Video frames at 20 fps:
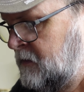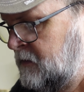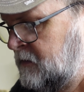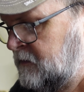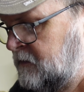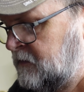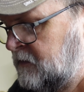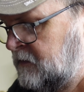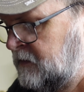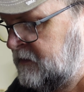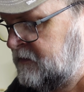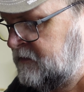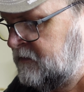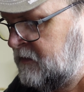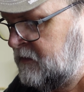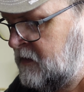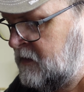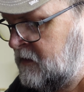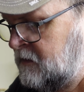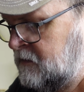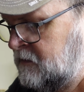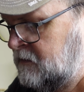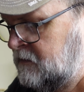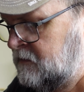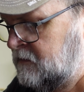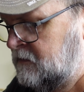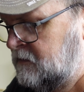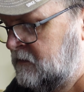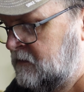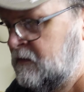So let's, I'm
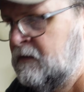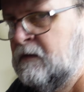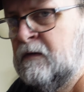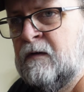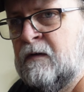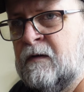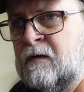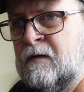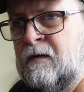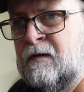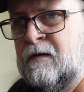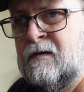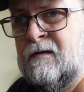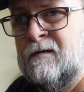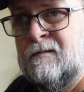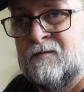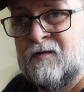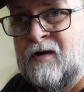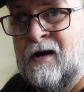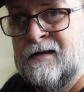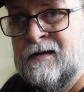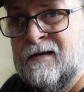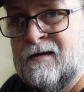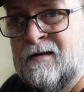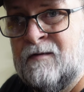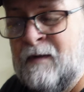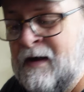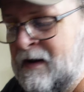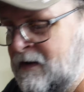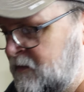trying to get
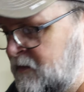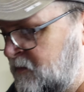them out of the